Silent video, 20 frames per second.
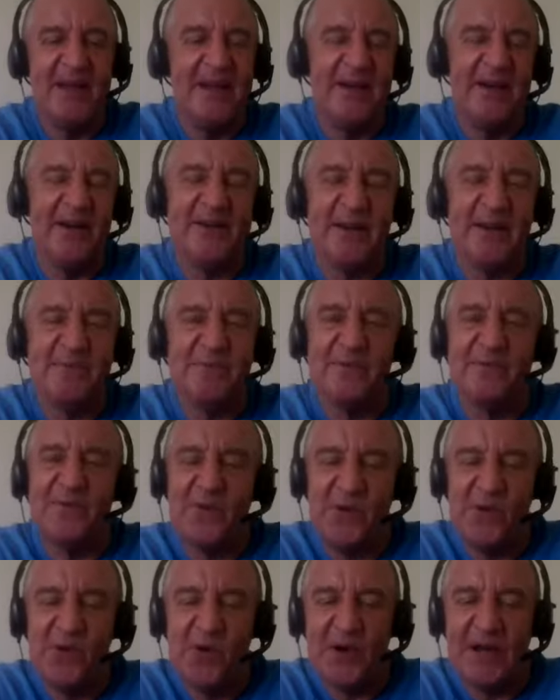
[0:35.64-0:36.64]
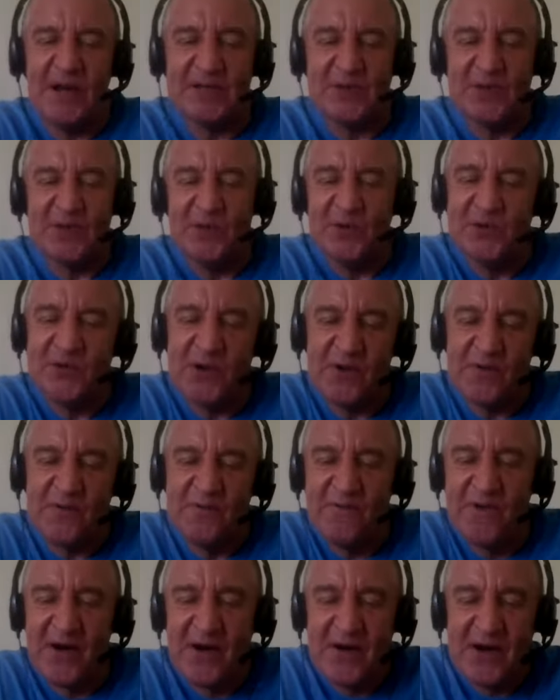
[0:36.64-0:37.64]
Number four, it's also
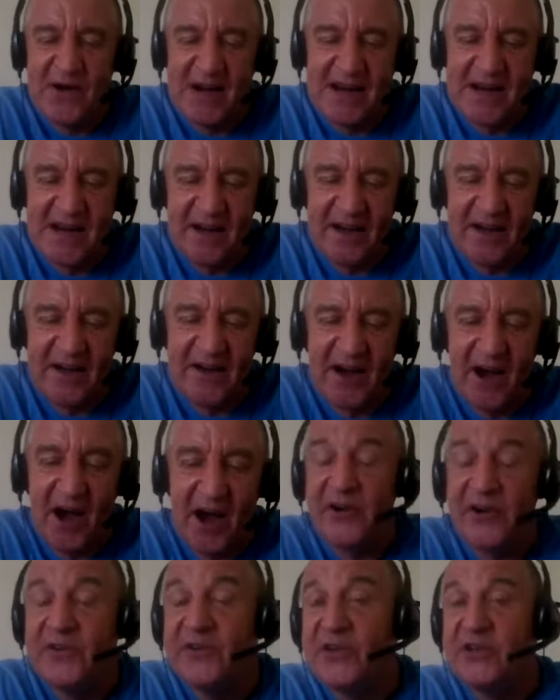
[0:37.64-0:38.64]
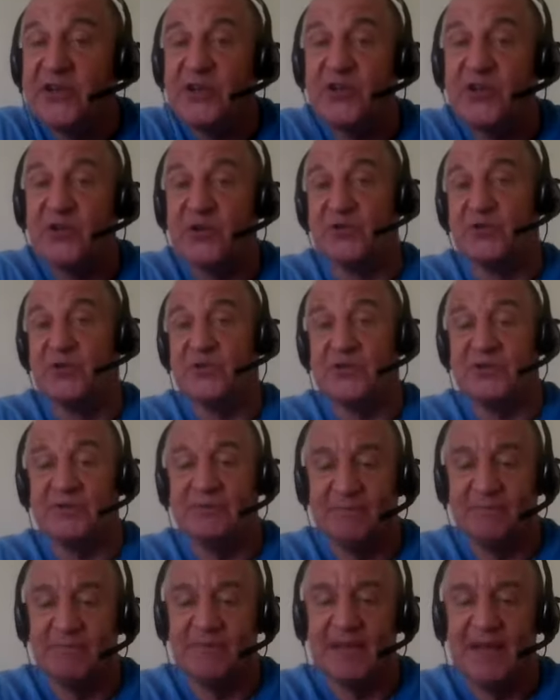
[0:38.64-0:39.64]
very underused.
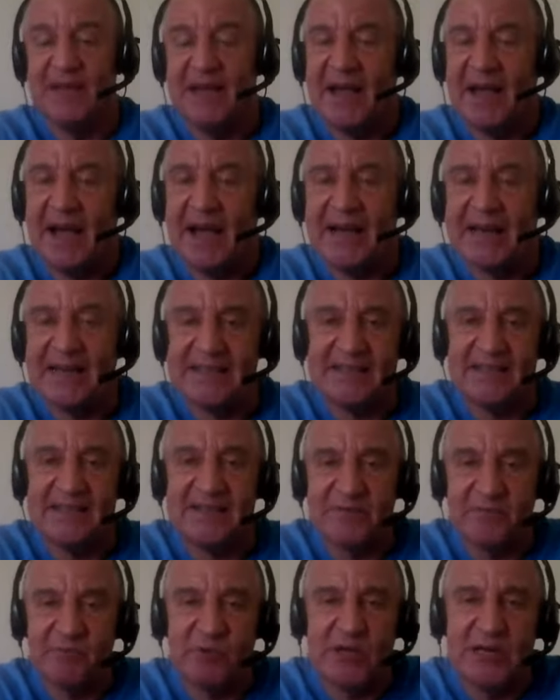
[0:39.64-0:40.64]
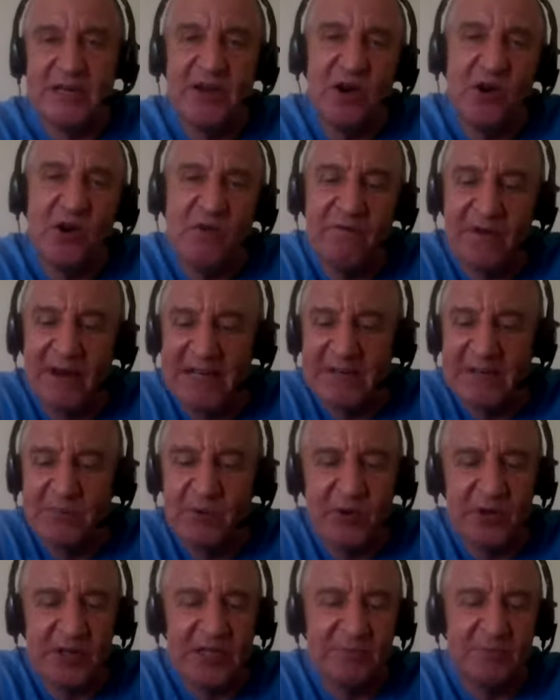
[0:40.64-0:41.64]
As we know,
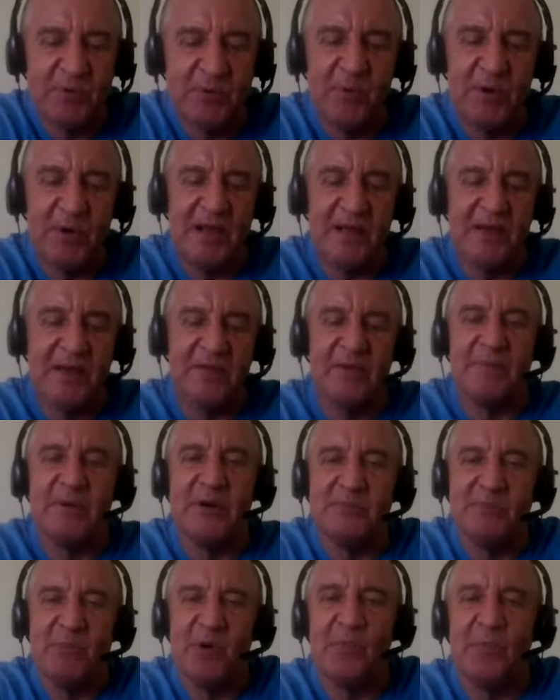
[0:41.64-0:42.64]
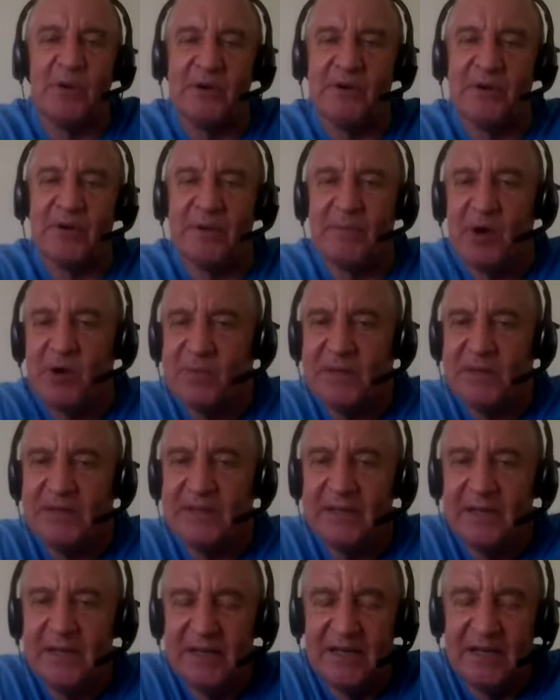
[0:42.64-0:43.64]
Facebook is probably the most popular at the moment,
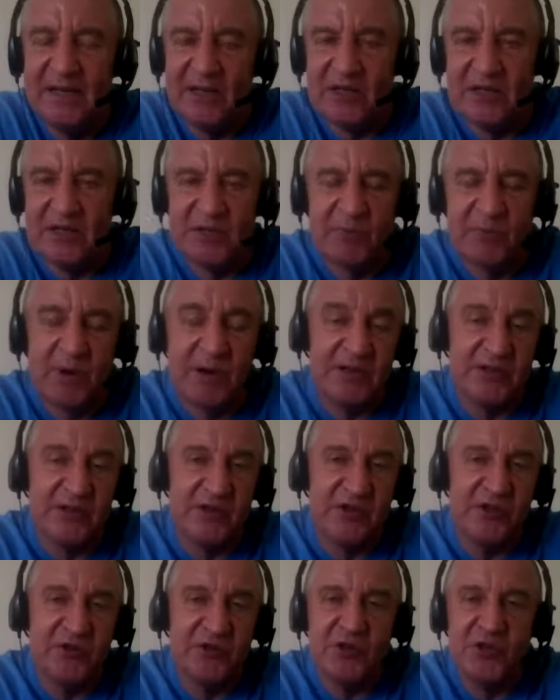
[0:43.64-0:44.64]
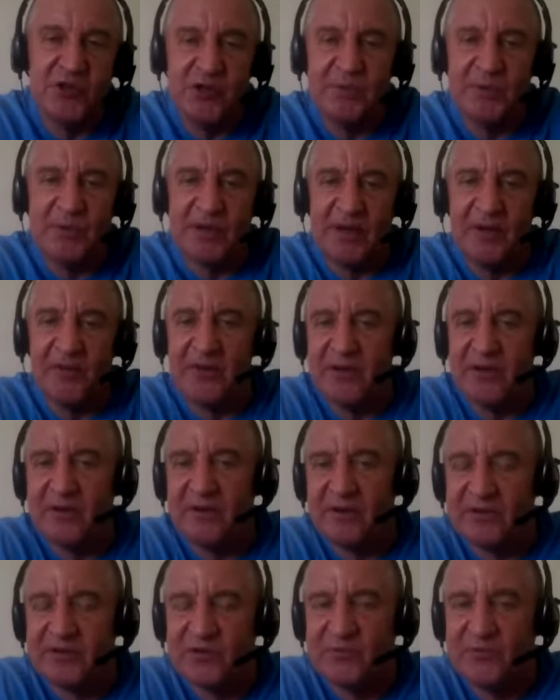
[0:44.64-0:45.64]
as well as YouTube and other
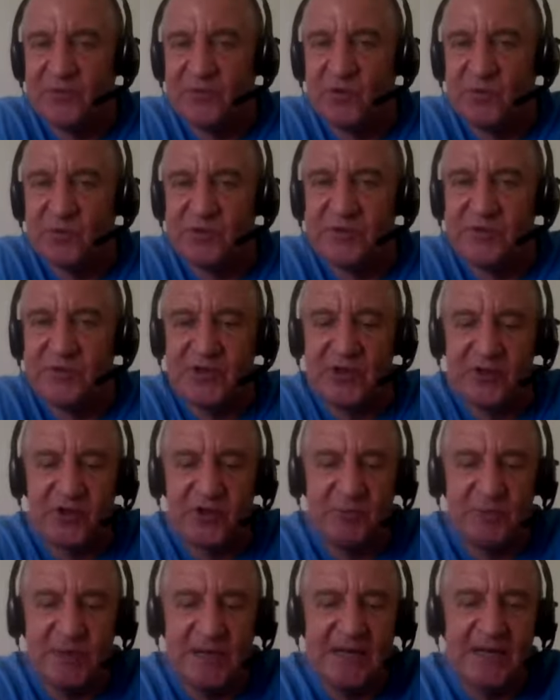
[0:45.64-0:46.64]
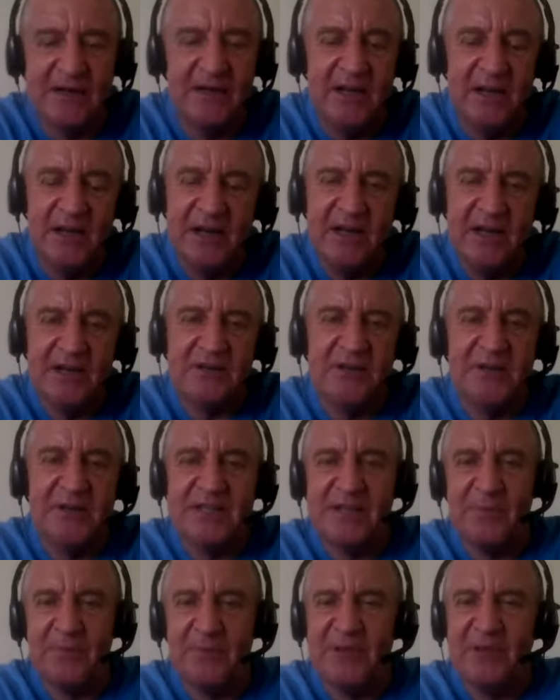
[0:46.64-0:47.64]
forms of social media. So it's
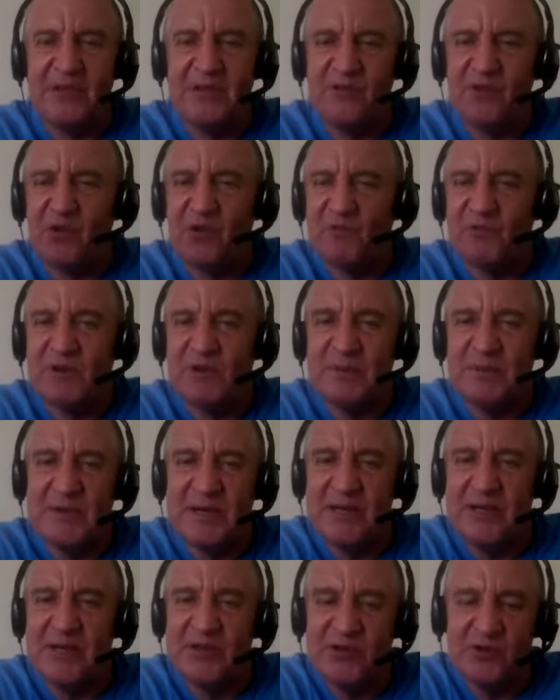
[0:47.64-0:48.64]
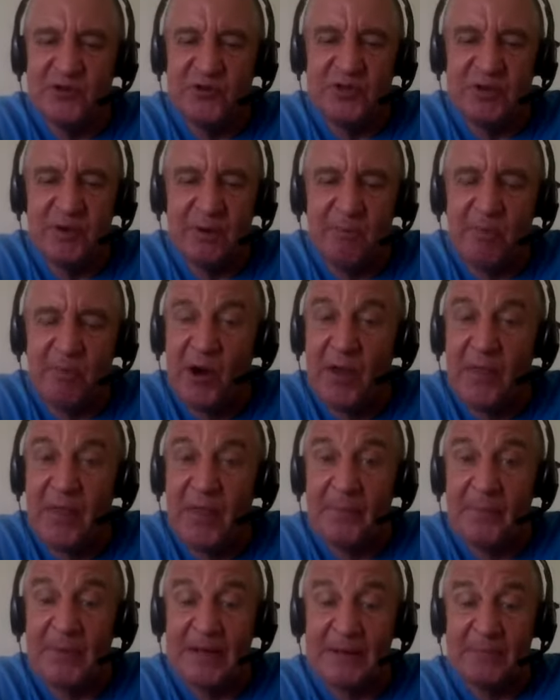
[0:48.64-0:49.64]
something that's not really being used by
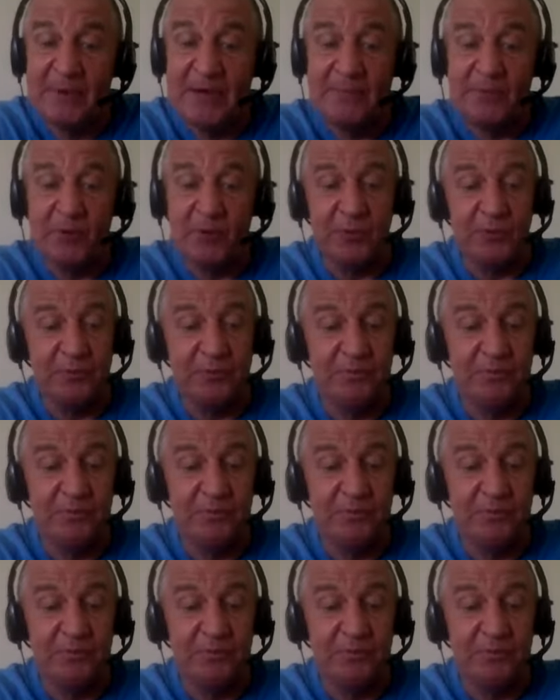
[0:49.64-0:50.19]
that many people.